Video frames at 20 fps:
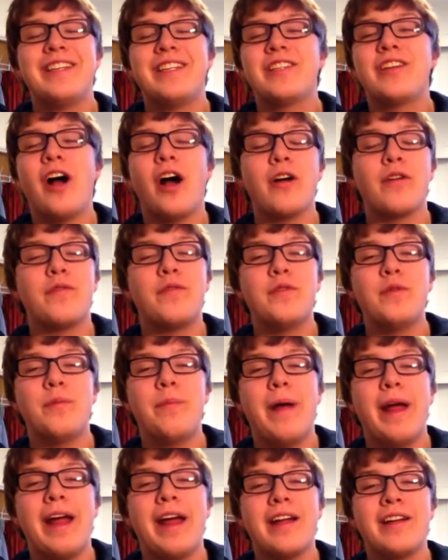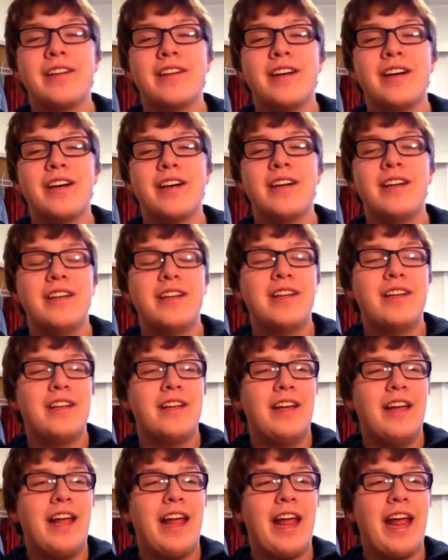Kung Fu Panda,
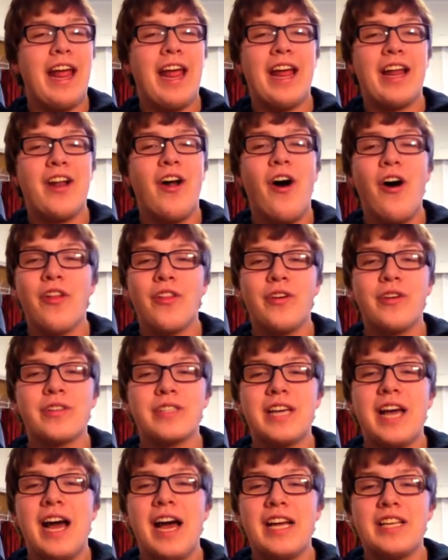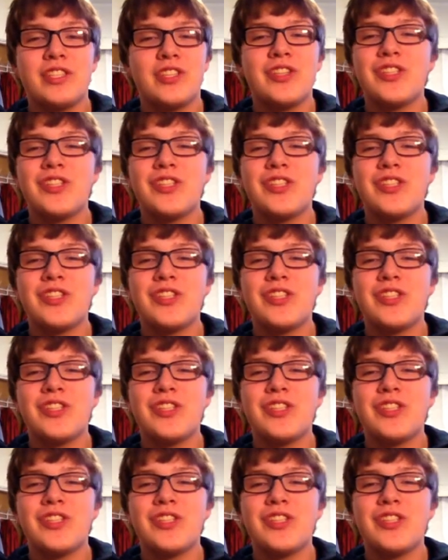and all those guys.